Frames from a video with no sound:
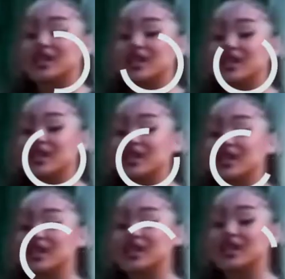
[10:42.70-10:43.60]

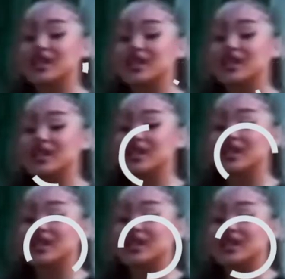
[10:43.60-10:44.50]

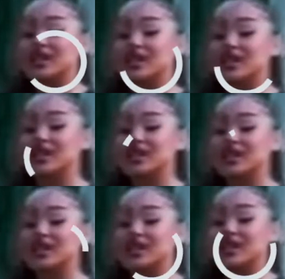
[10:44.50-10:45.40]

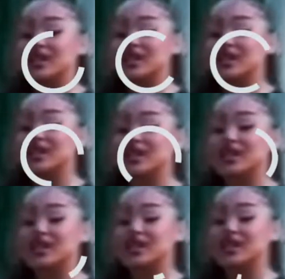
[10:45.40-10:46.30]

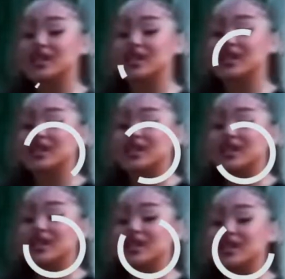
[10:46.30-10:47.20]

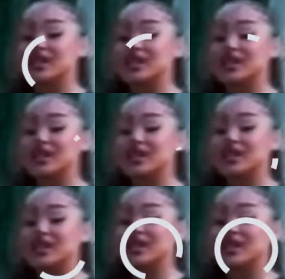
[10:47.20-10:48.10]

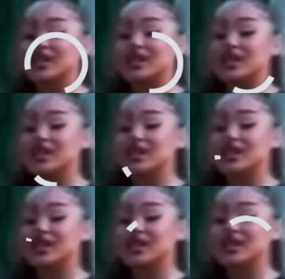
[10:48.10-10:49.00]

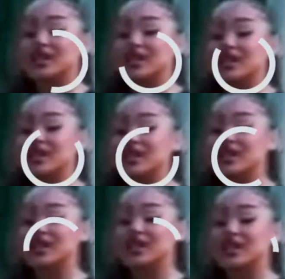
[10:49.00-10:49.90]

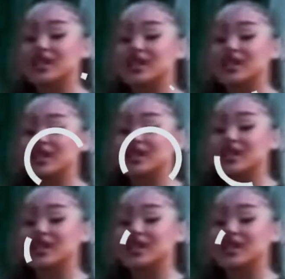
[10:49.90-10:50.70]
The person shown says nothing.